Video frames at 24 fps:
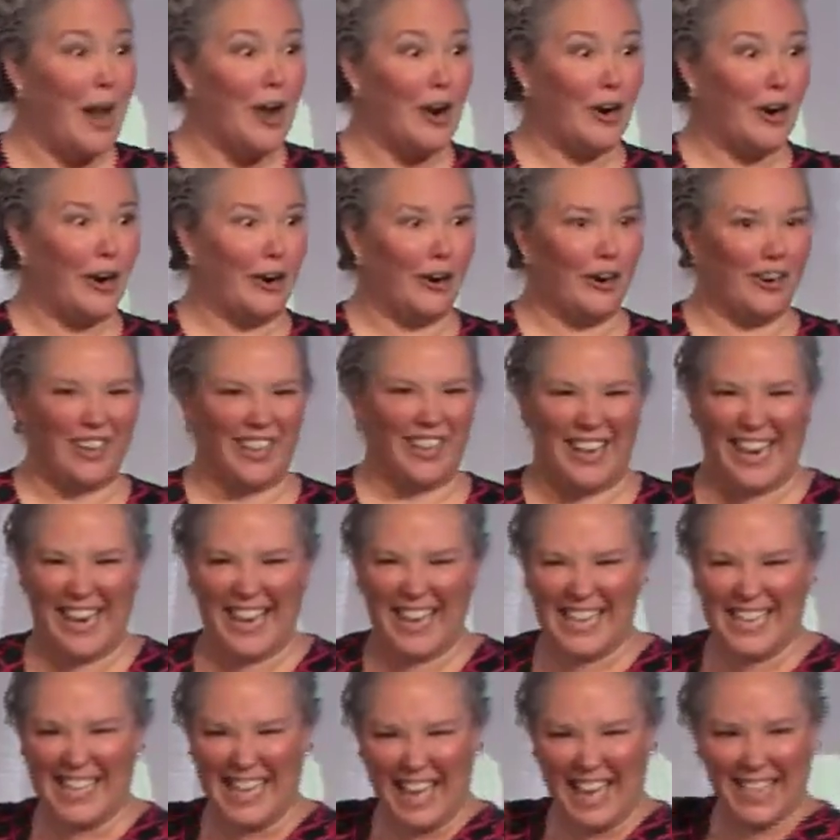better, gonna
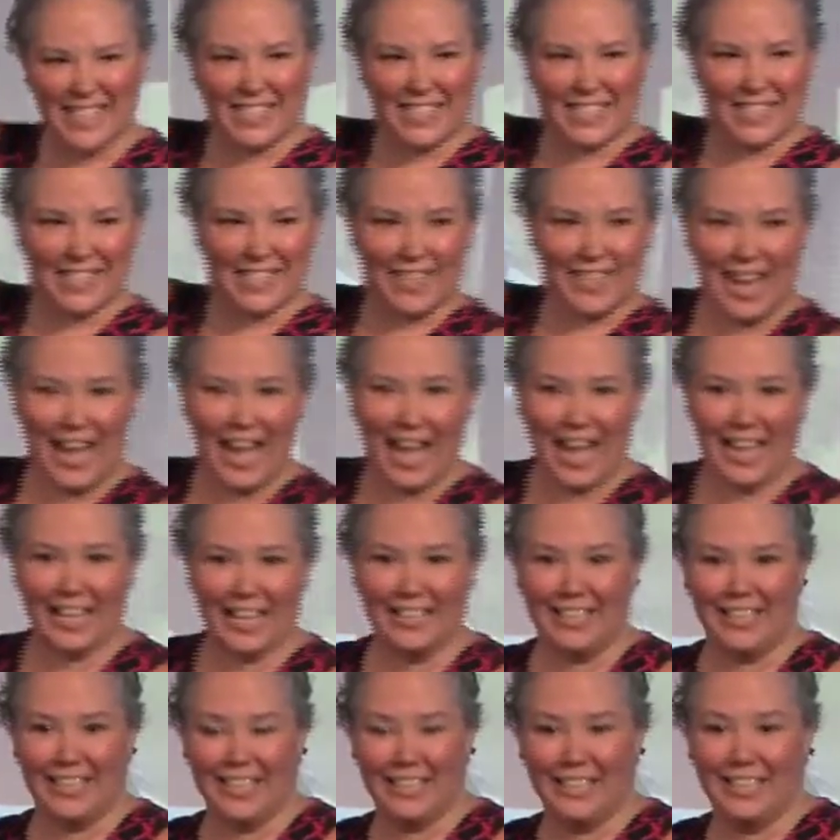get to the
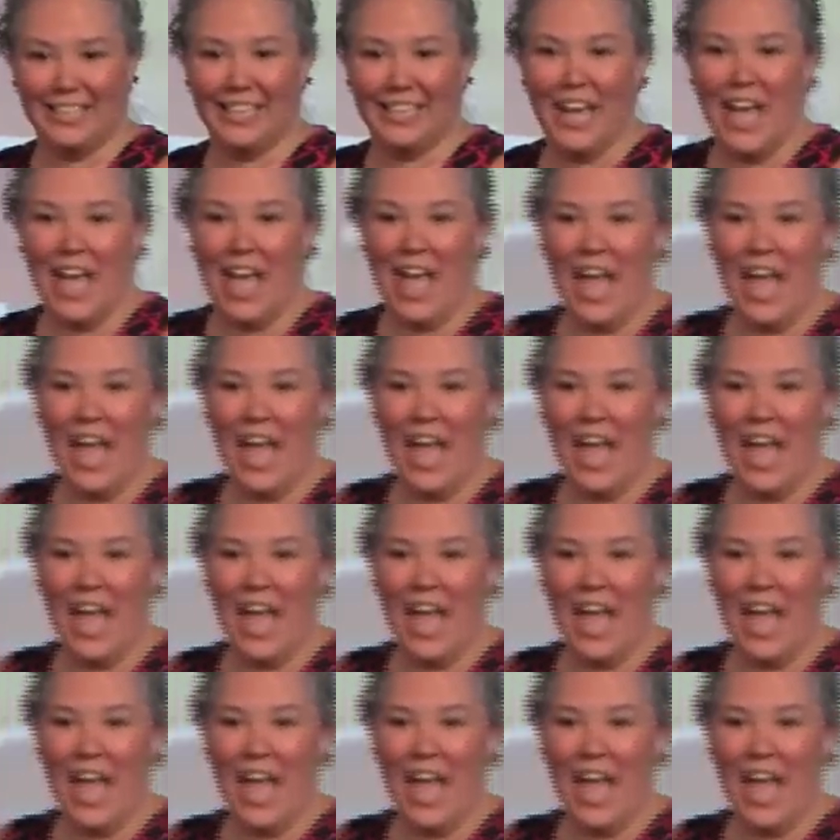island.